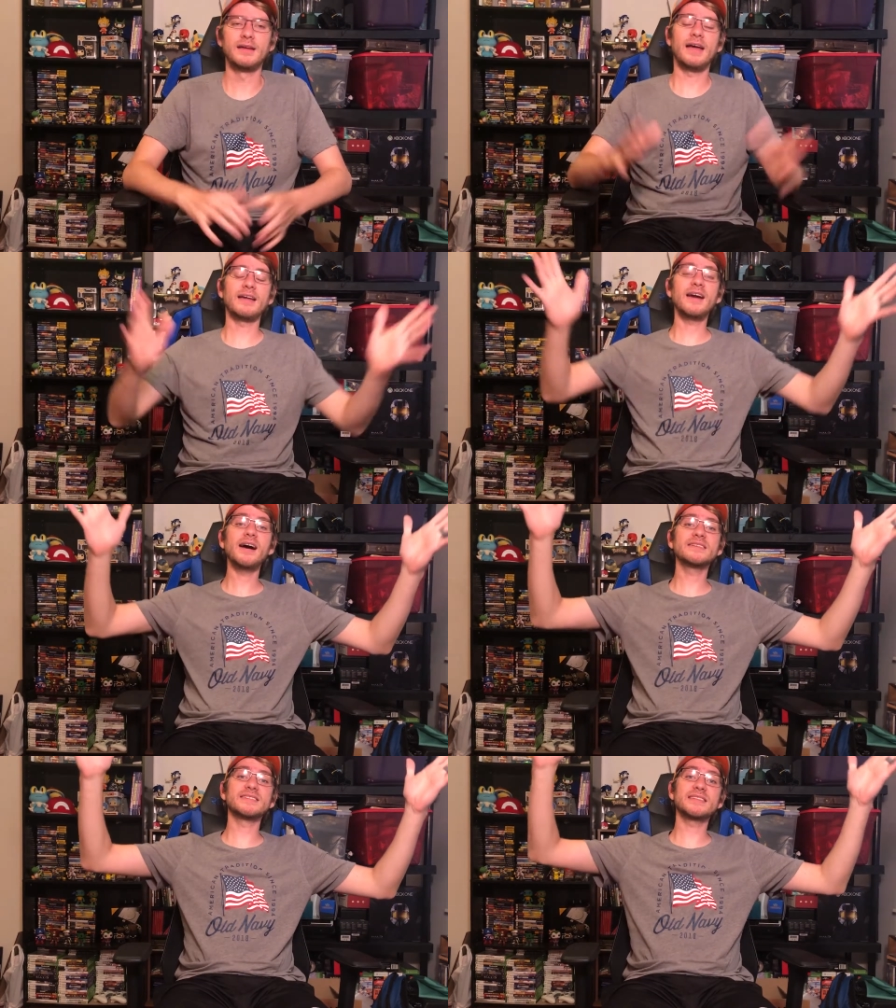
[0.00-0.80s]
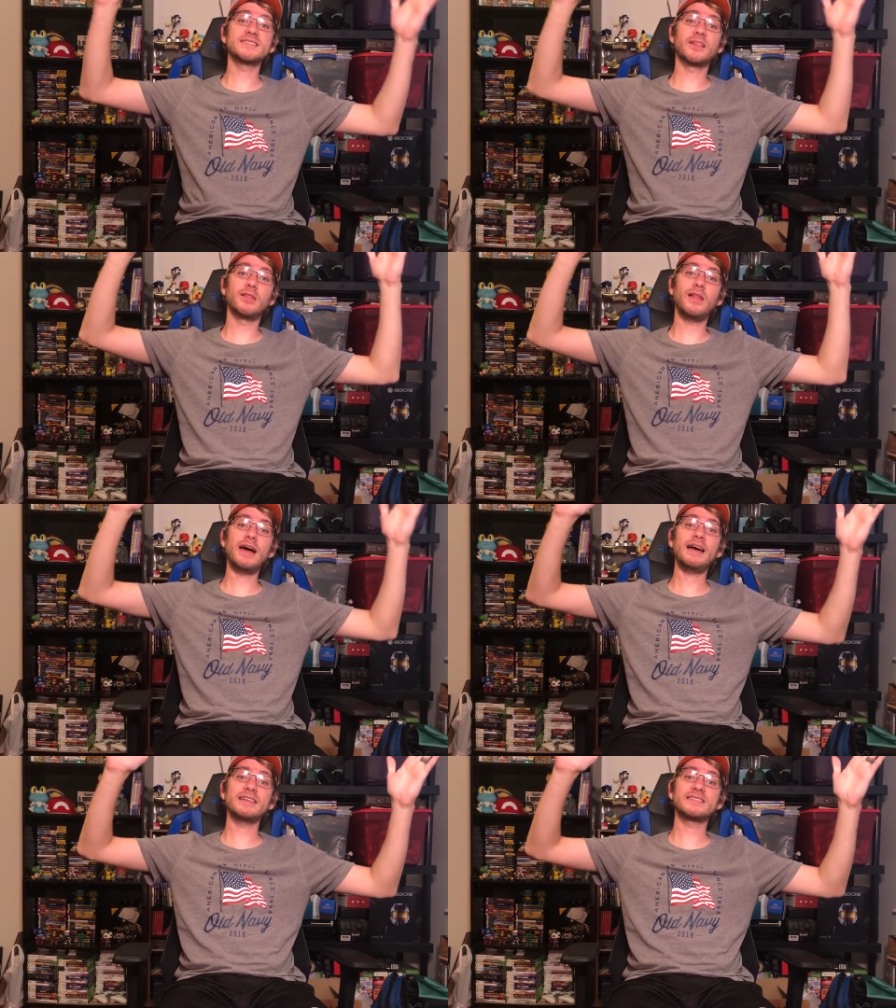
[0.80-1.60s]
And guys, that's the
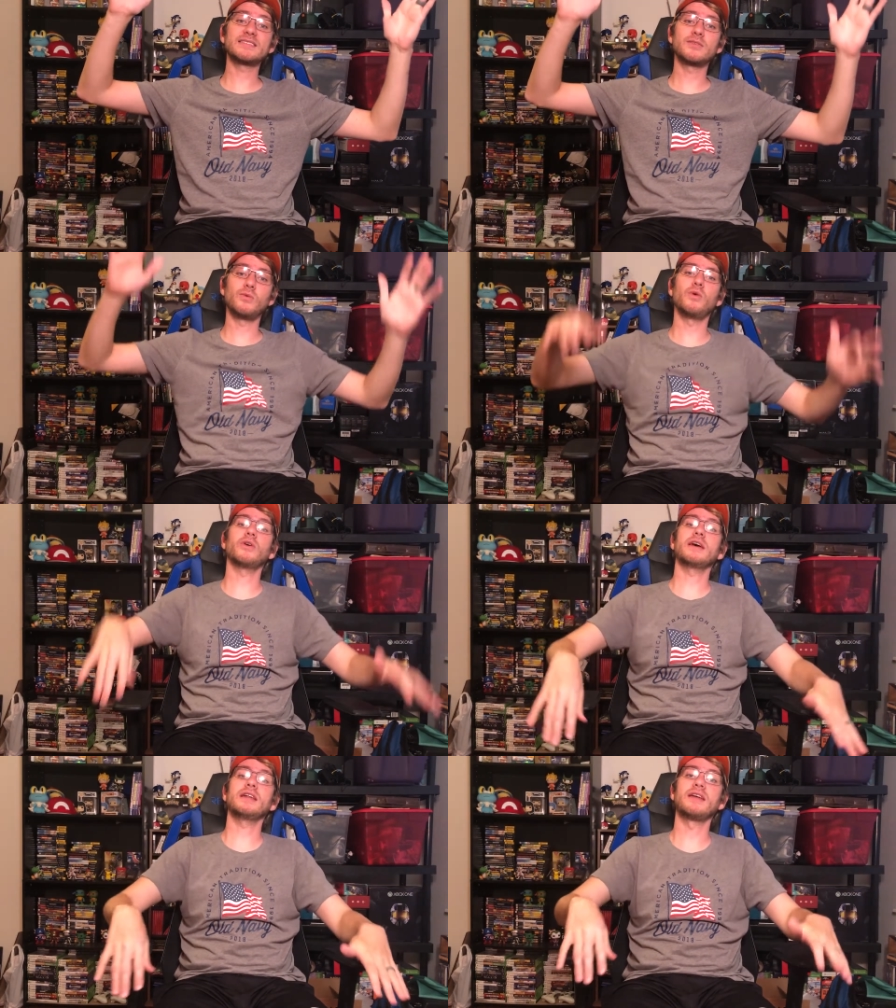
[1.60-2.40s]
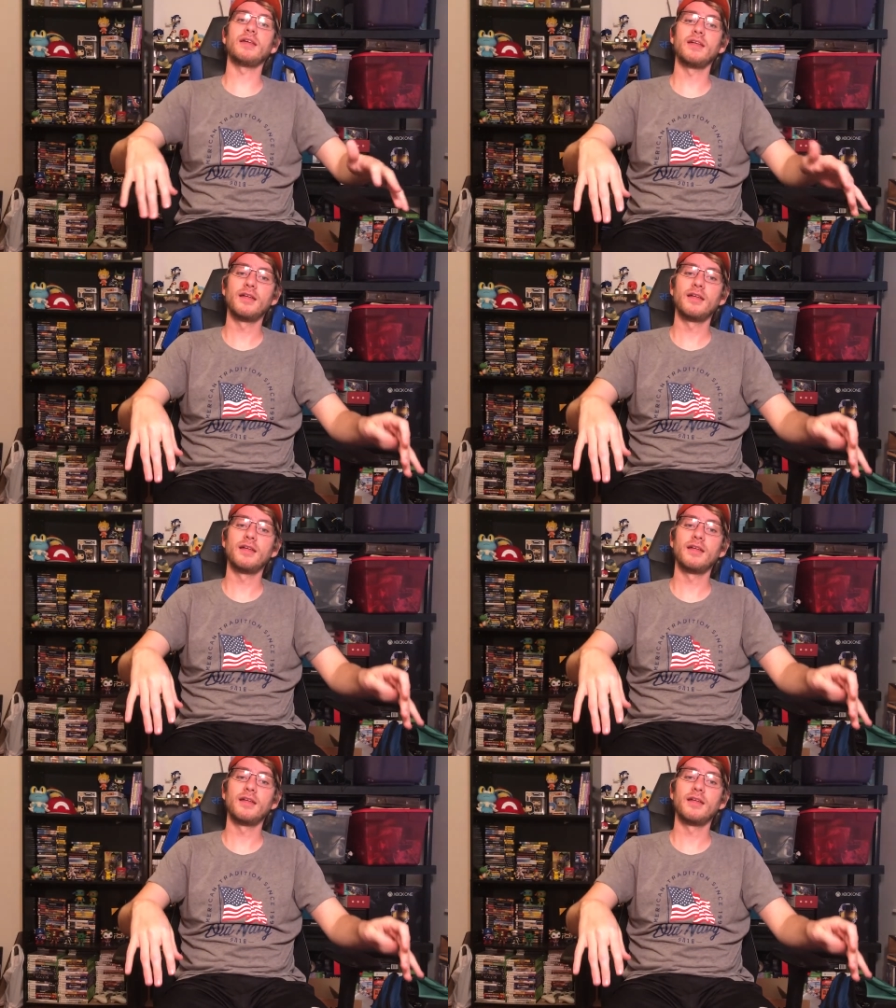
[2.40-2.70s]
last one.